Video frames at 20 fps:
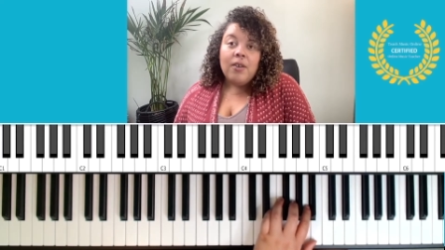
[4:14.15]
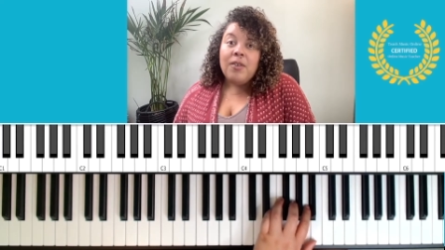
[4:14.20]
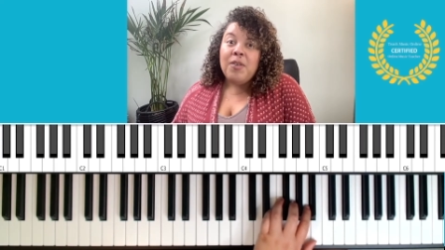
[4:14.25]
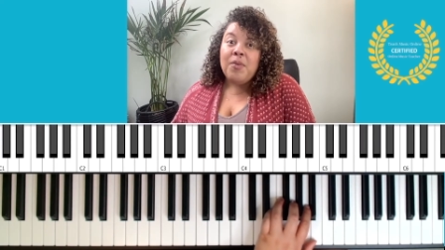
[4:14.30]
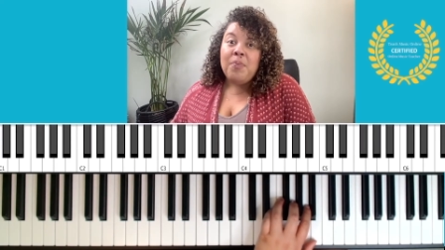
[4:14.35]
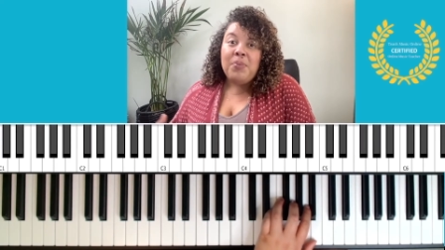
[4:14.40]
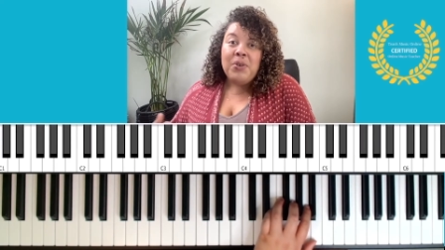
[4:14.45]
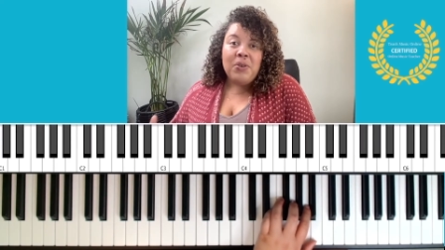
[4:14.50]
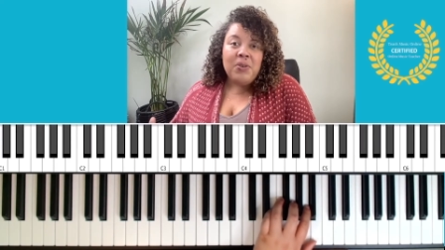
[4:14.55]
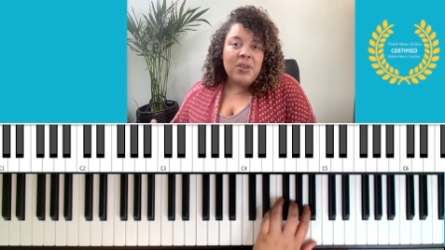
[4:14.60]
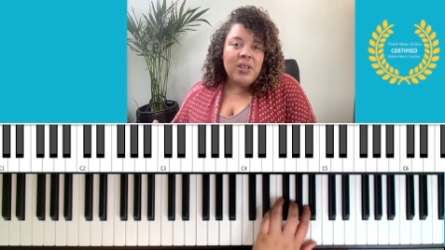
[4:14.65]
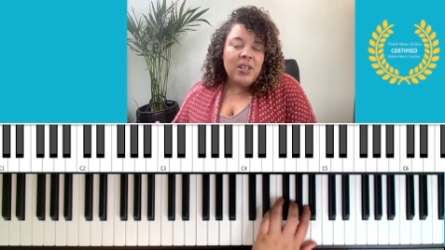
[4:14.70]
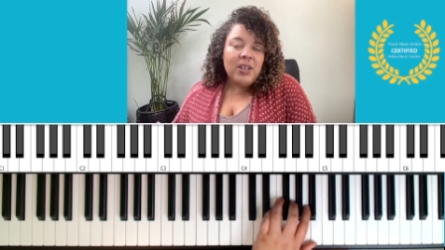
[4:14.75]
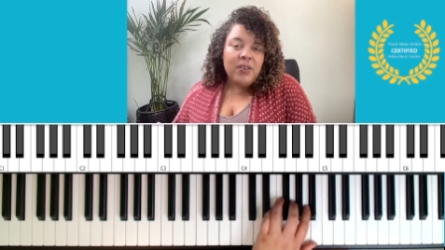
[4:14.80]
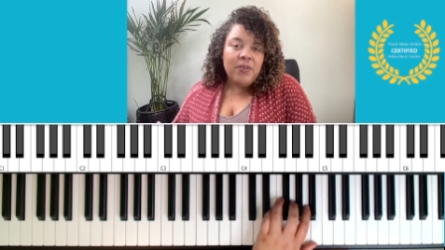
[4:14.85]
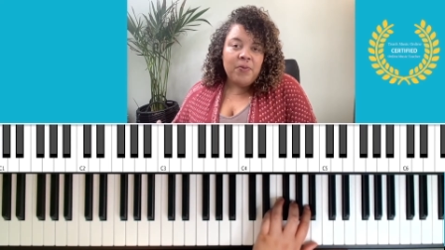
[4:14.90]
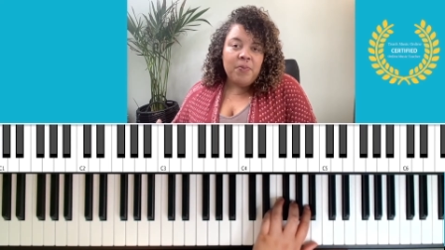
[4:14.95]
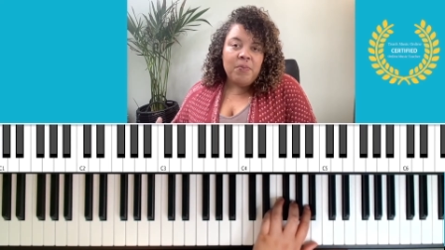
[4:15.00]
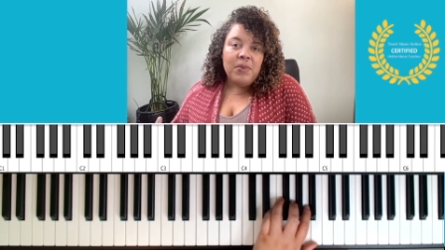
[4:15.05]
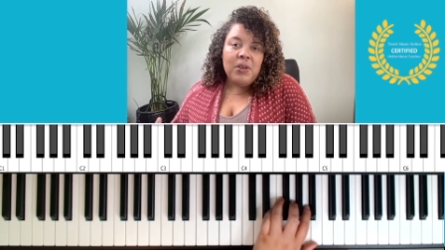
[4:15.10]
The beauty
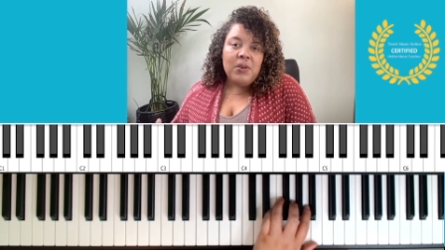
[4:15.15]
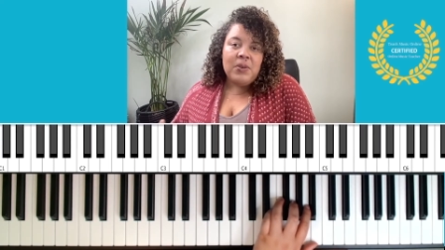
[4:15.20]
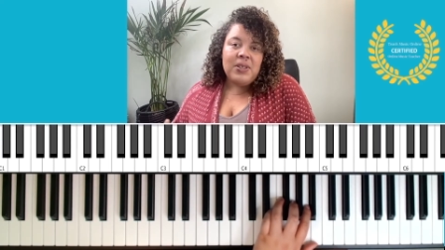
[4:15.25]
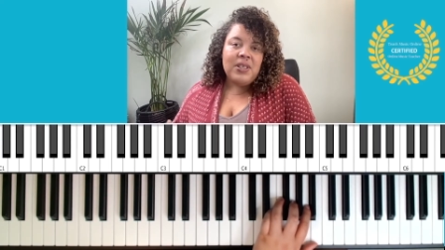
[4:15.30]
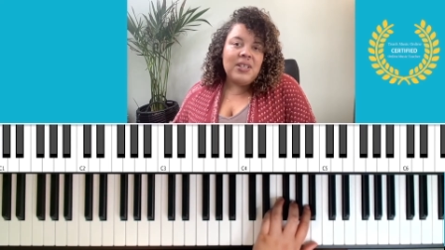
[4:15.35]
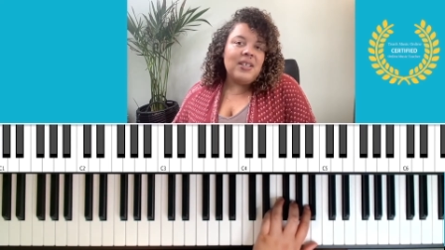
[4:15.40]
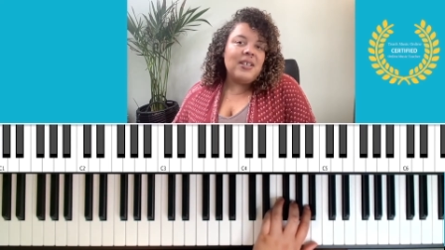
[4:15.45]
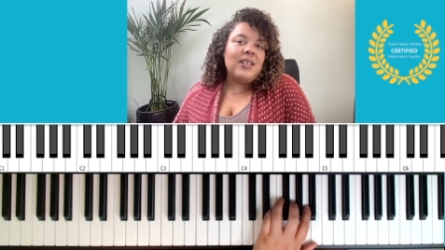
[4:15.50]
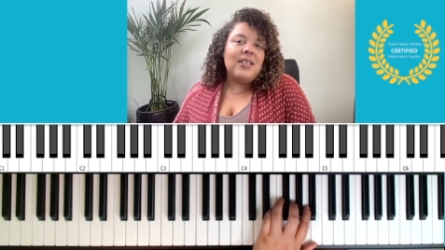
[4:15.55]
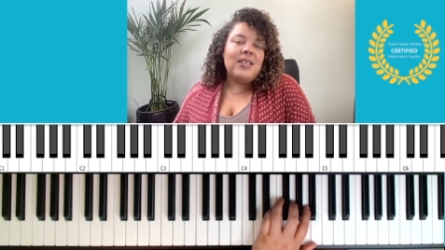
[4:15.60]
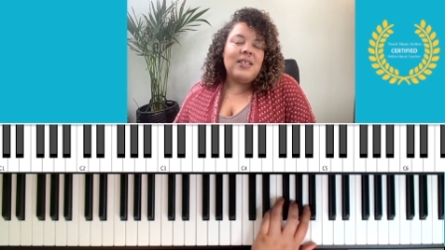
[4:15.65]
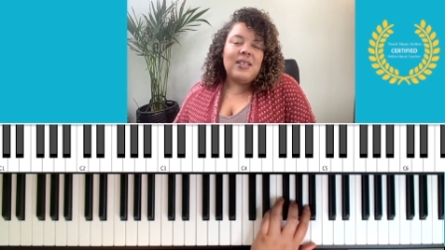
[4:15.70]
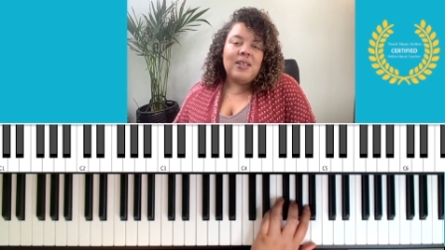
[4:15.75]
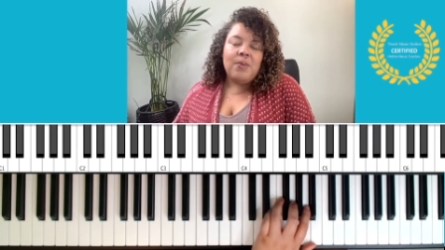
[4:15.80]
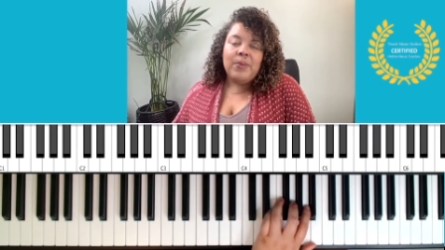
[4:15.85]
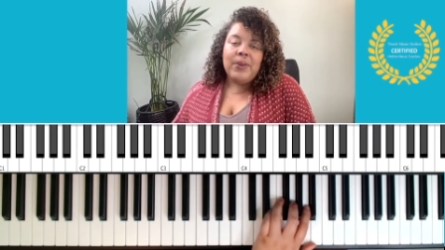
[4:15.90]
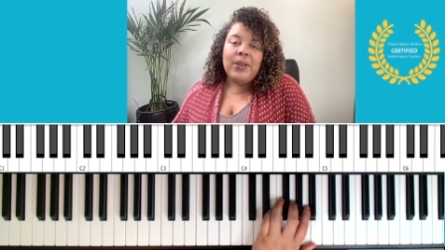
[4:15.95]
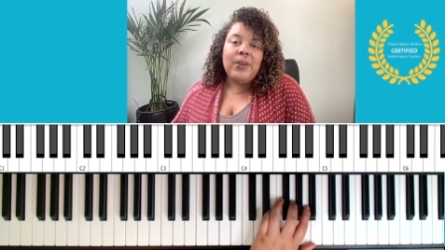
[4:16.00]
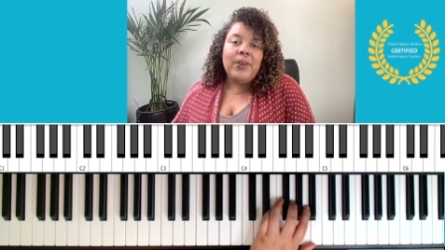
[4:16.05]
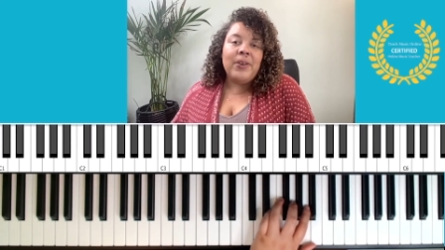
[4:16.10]
of music is
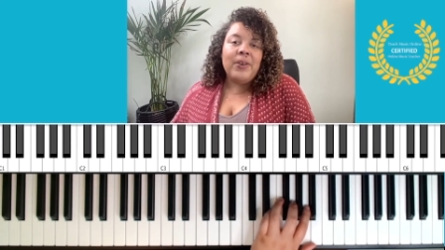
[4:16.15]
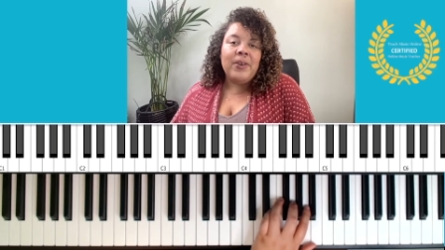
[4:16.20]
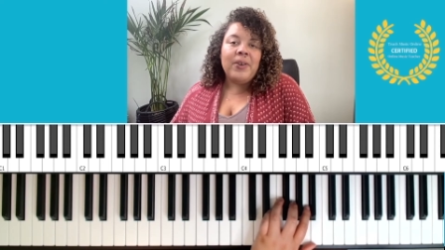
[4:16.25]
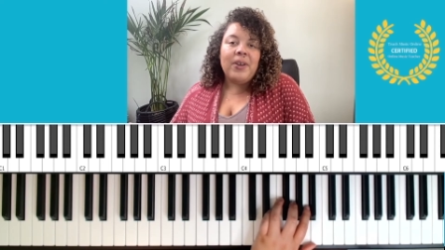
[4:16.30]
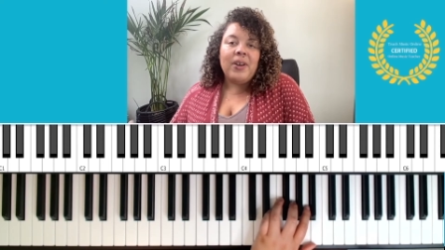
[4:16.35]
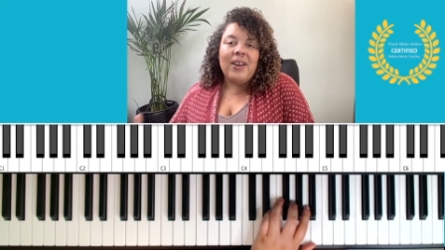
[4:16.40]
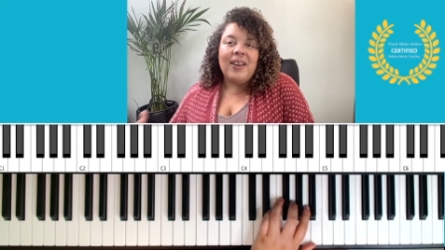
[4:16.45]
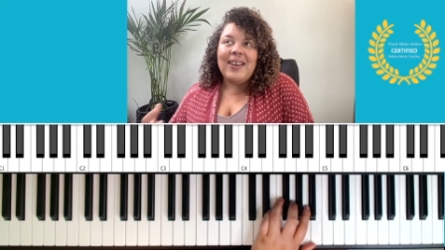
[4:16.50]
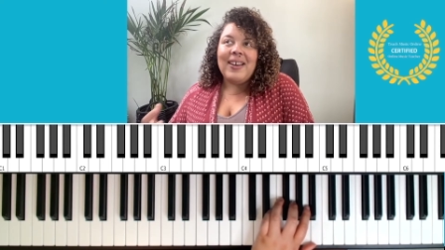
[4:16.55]
that we learn